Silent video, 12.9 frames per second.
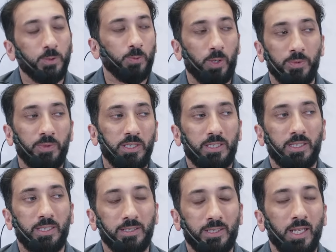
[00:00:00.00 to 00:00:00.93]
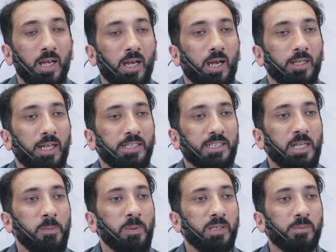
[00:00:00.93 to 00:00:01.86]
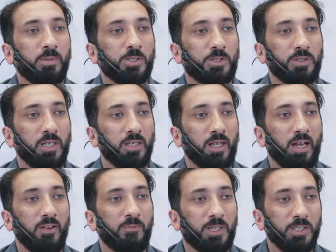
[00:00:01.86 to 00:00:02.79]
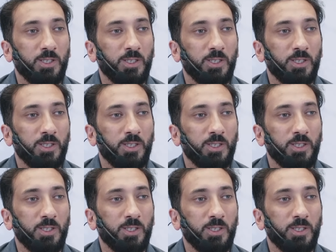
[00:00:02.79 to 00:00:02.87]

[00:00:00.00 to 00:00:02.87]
One reason is Allah is keeping the mystery alive because